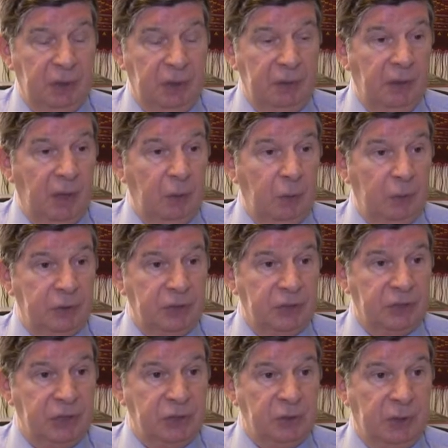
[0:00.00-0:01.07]
not only to
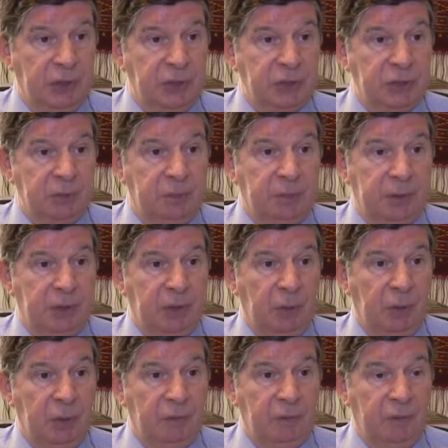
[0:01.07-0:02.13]
Central Asia but
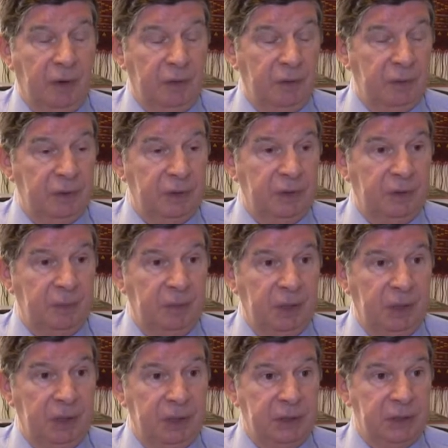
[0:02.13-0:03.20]
going farther into the
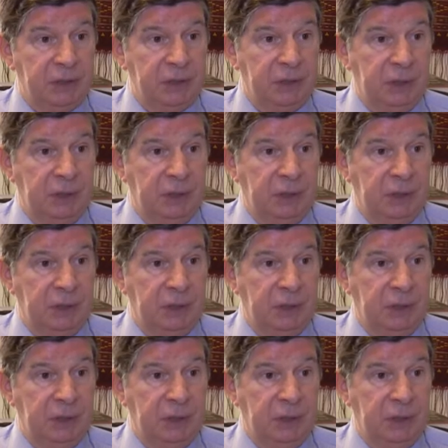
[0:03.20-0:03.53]
Middle East